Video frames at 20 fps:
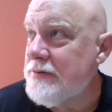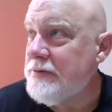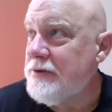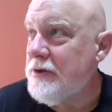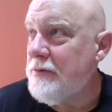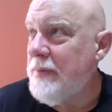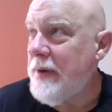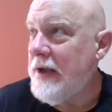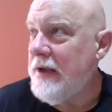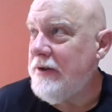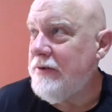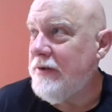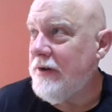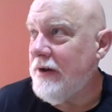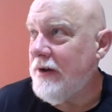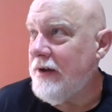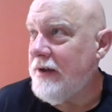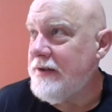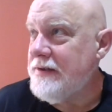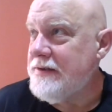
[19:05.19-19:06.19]
with their
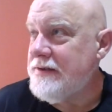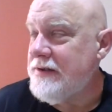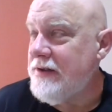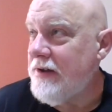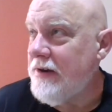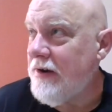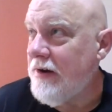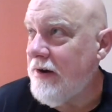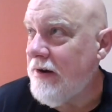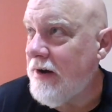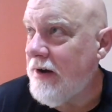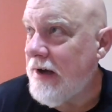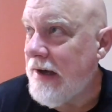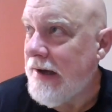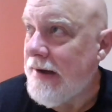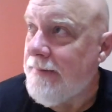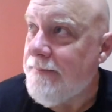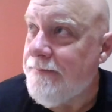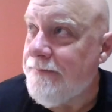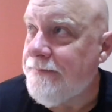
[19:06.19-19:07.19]
Patreons that
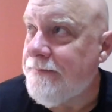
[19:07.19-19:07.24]
are,